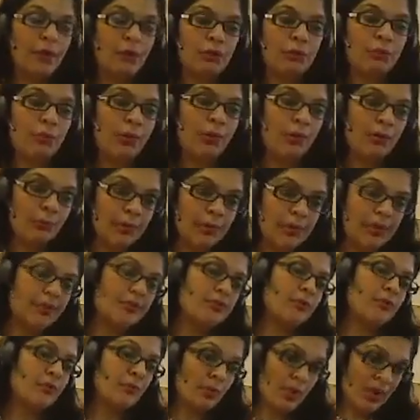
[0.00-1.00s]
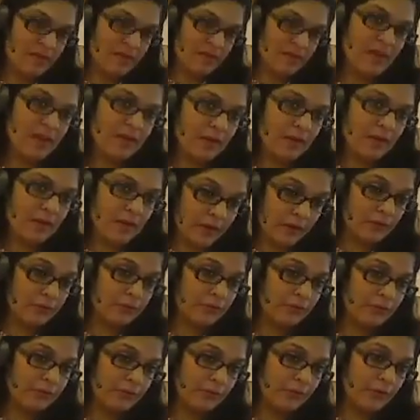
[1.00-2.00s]
you are willing to invest that kind
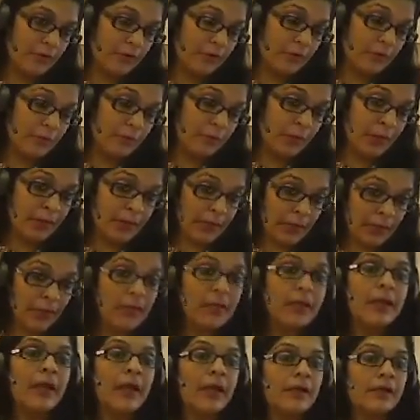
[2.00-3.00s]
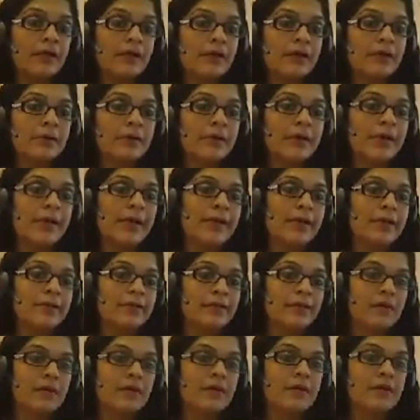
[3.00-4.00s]
of money.
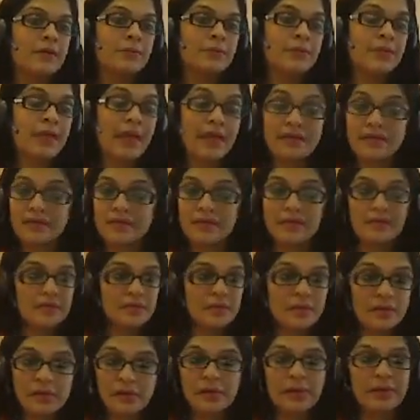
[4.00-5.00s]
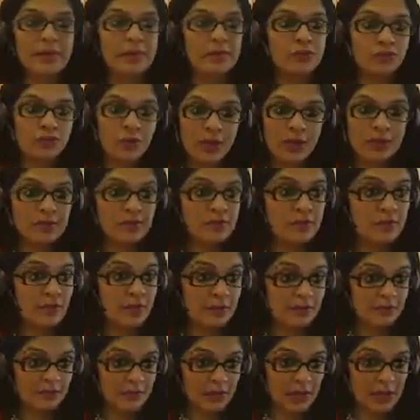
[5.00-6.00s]
And yes, there's certainly a chance to
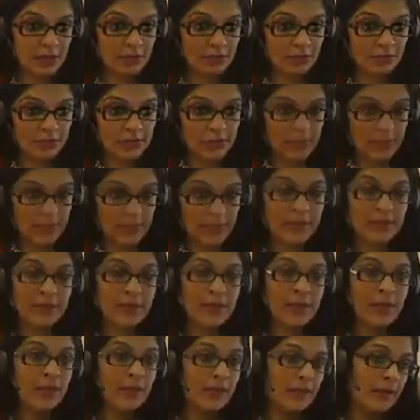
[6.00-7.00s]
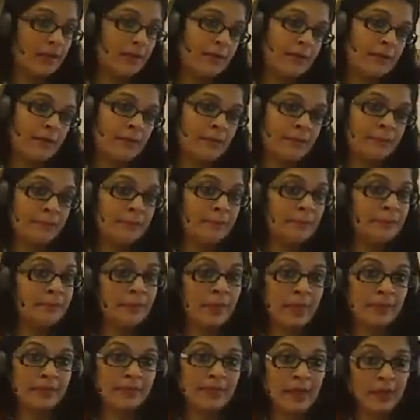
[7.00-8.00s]
get financial aid,
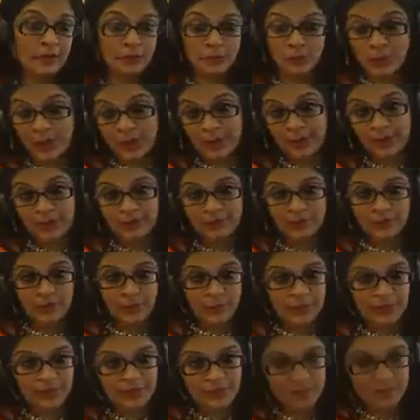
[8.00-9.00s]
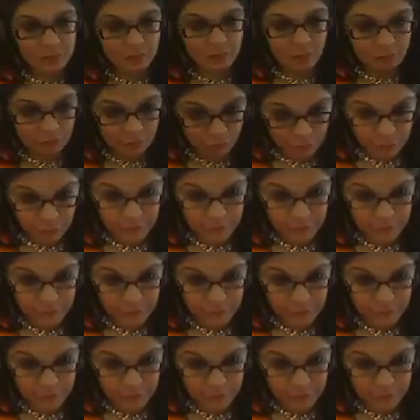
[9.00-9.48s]
and that varies from institution to